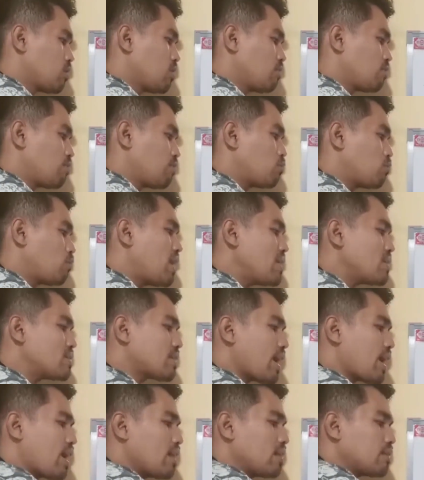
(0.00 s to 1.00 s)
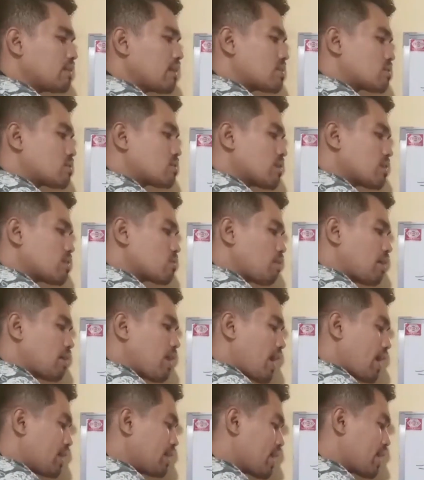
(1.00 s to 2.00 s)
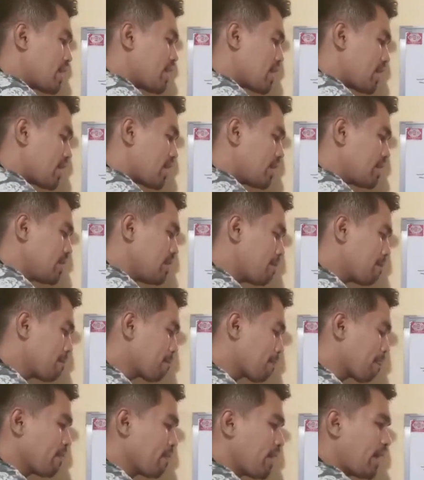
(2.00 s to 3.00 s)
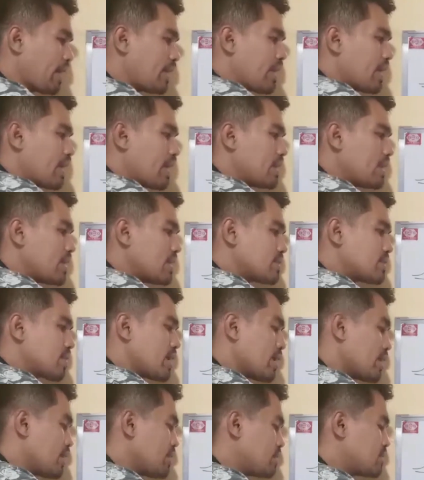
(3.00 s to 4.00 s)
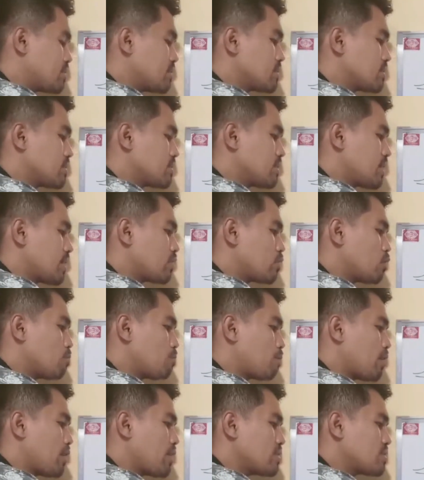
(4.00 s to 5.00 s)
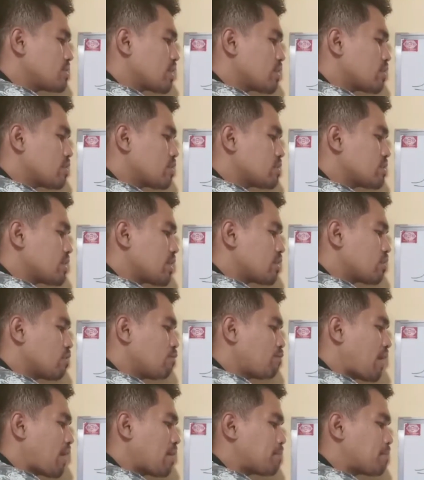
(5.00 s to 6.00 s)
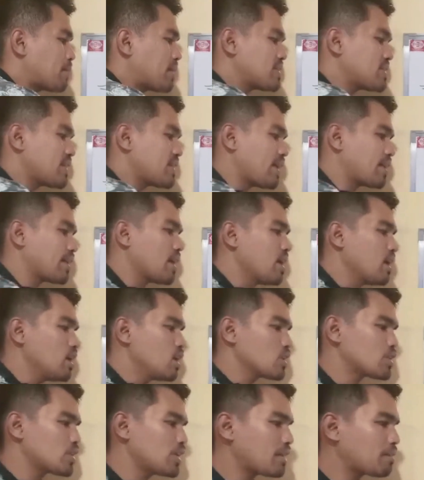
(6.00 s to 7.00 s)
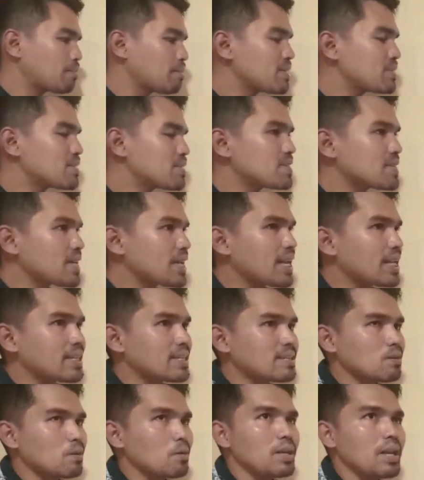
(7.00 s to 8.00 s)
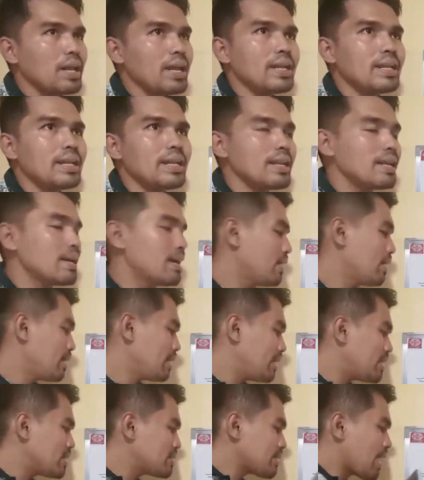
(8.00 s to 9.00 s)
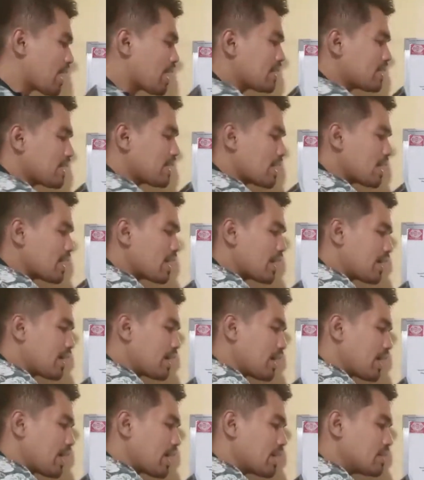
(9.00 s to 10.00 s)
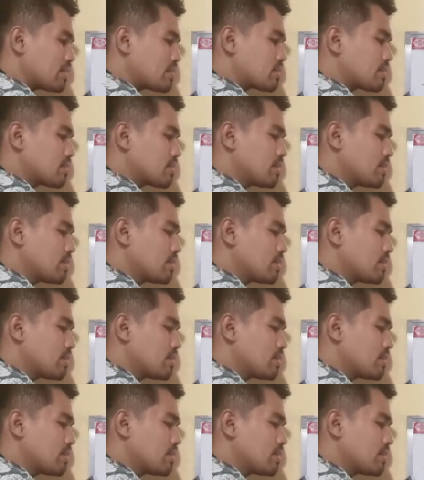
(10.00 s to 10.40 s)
For one tail, that's just one area here. And then this is 0.005%. So that means to say that it's only this area here is